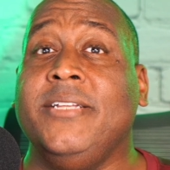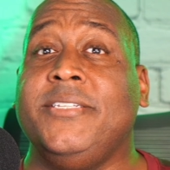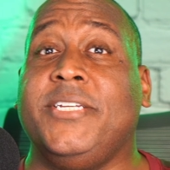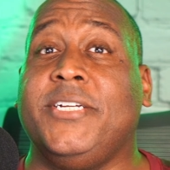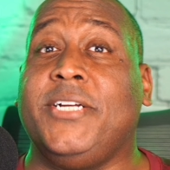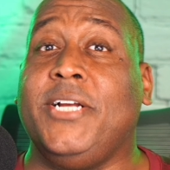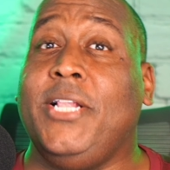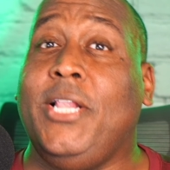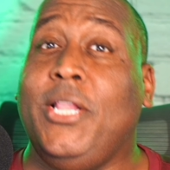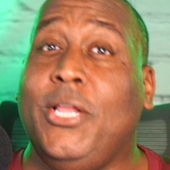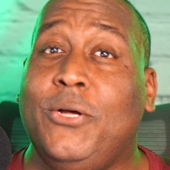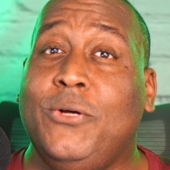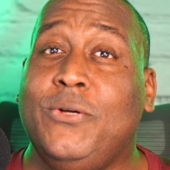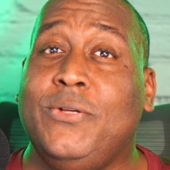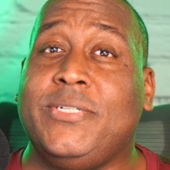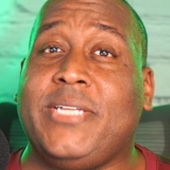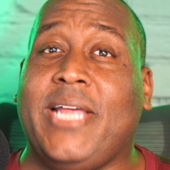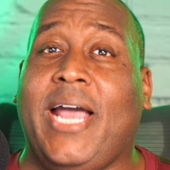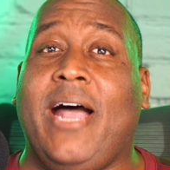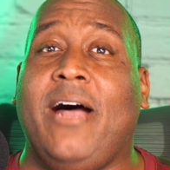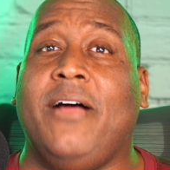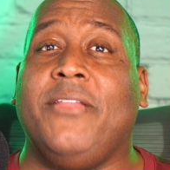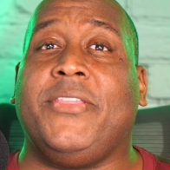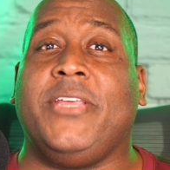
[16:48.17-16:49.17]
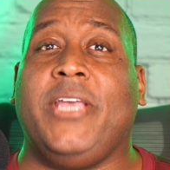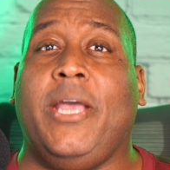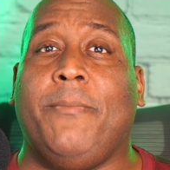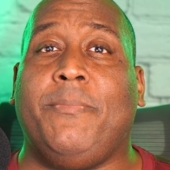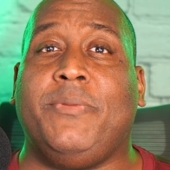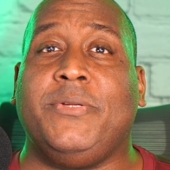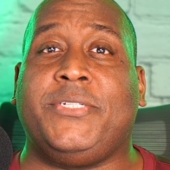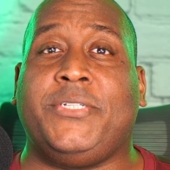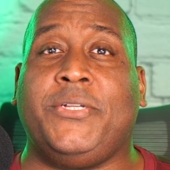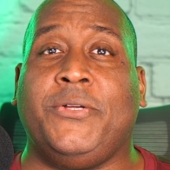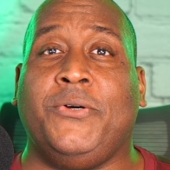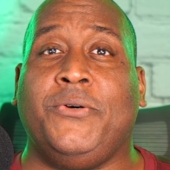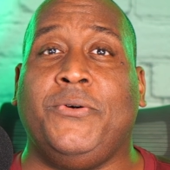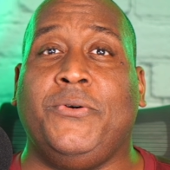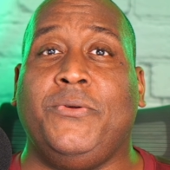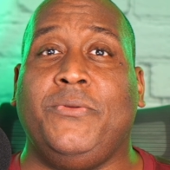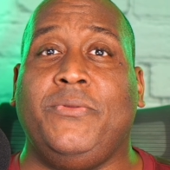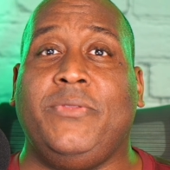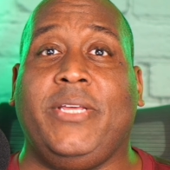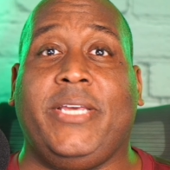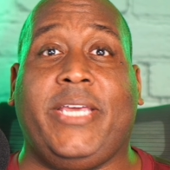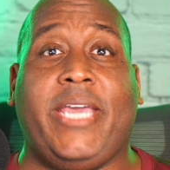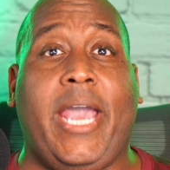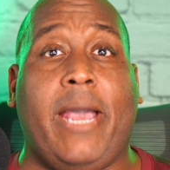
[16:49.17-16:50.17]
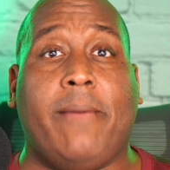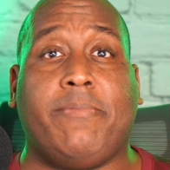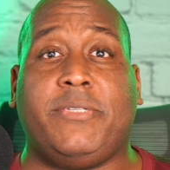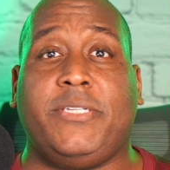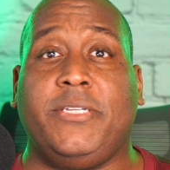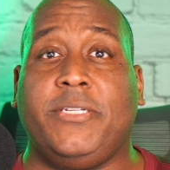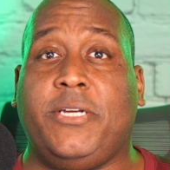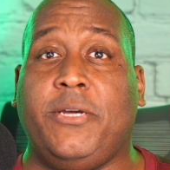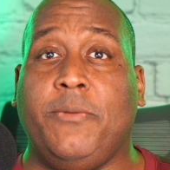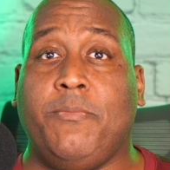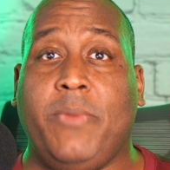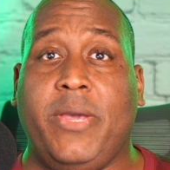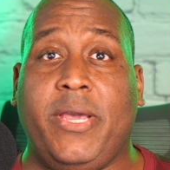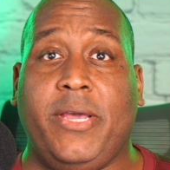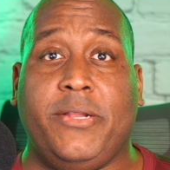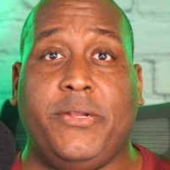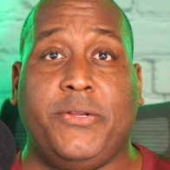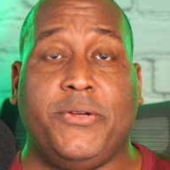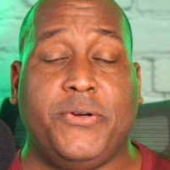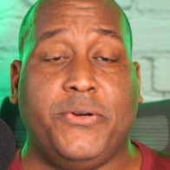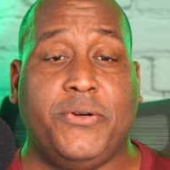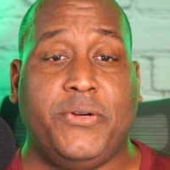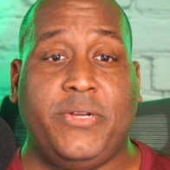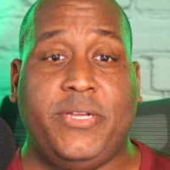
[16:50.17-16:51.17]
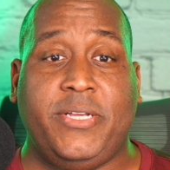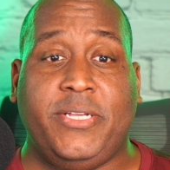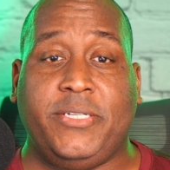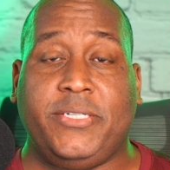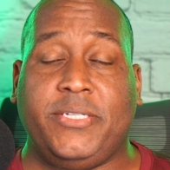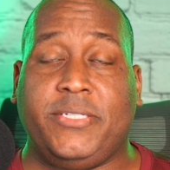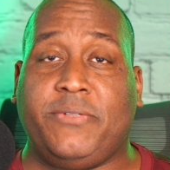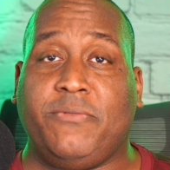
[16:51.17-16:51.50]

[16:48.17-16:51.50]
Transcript: to close out the episode, the Captain Commander is